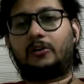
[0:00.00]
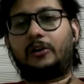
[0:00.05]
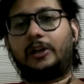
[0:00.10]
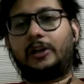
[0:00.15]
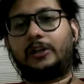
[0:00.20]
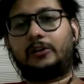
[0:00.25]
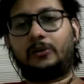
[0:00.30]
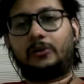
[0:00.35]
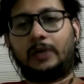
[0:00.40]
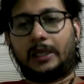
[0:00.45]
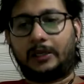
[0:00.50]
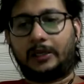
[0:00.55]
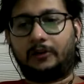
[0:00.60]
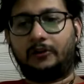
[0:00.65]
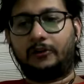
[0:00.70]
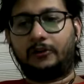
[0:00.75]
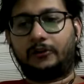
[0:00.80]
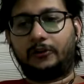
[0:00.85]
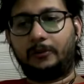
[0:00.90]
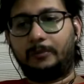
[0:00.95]
cogito
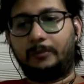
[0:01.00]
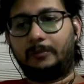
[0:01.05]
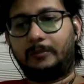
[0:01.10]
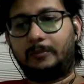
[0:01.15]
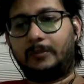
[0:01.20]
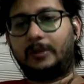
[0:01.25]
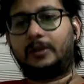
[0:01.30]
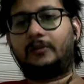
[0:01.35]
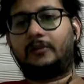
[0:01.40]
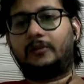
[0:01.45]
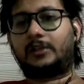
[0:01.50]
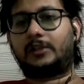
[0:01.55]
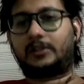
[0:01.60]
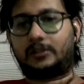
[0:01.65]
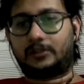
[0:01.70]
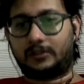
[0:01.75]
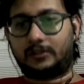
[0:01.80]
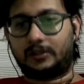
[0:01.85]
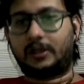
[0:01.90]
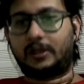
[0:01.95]
ergo sum,
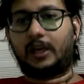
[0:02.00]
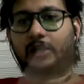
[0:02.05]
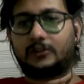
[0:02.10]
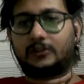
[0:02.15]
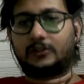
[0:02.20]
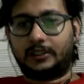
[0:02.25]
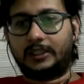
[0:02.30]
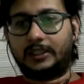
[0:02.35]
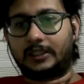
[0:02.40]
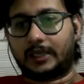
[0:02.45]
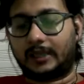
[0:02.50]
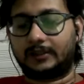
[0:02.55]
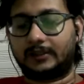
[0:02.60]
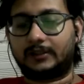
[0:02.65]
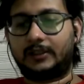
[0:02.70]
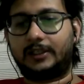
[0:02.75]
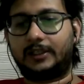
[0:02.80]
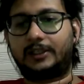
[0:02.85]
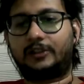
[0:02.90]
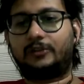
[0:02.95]
which actually
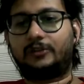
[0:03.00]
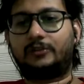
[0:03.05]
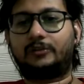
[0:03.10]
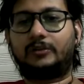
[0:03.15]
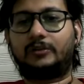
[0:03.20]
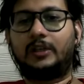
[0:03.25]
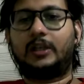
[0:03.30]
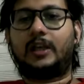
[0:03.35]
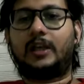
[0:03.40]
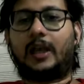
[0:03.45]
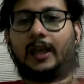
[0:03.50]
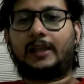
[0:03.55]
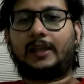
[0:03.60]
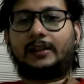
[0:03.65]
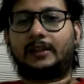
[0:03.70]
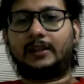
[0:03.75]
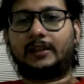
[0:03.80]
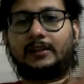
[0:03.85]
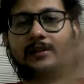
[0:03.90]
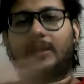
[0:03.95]
translates to
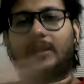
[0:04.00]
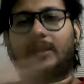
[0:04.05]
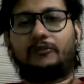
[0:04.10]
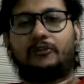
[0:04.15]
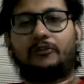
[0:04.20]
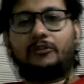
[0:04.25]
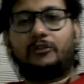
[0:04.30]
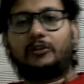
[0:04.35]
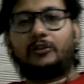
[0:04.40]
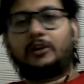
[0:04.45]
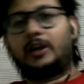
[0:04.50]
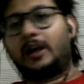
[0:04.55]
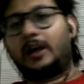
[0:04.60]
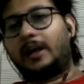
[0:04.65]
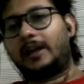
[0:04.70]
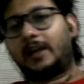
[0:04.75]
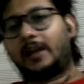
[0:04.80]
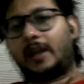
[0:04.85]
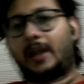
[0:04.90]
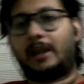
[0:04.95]
I think, therefore
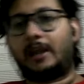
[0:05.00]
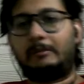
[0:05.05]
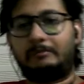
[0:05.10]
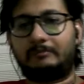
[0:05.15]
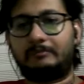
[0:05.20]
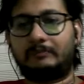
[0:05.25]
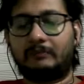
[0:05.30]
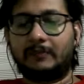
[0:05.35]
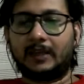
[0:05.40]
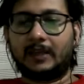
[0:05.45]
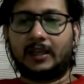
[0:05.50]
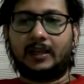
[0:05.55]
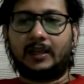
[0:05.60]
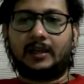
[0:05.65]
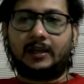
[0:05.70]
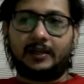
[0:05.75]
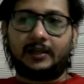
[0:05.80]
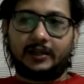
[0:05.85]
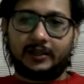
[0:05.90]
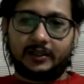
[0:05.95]
I am.
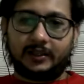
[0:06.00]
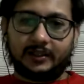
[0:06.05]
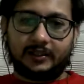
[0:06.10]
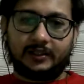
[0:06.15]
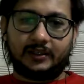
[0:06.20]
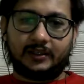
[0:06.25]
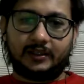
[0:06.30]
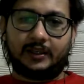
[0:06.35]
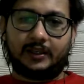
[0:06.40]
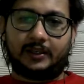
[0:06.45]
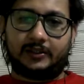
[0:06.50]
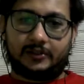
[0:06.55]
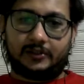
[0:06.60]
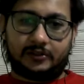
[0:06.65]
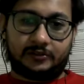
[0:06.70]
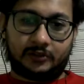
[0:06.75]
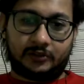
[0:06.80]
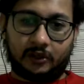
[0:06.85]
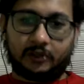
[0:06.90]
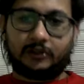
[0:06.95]
Uh,
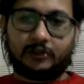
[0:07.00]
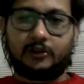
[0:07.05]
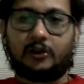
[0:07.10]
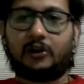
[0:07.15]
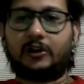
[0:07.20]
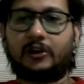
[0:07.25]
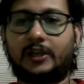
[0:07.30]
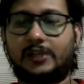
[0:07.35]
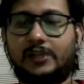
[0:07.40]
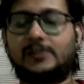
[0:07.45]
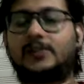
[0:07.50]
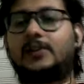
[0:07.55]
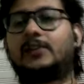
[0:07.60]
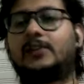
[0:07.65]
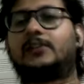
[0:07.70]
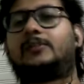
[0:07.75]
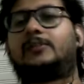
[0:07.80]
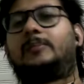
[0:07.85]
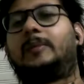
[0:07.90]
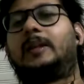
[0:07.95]
John Locke and
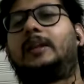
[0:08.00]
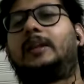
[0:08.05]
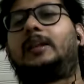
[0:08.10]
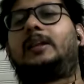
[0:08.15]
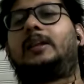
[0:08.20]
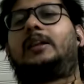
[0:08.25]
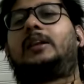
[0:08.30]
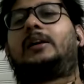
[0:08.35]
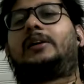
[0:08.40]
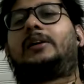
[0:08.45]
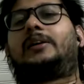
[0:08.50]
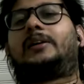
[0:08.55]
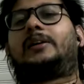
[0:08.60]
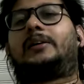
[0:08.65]
J.S. Mill,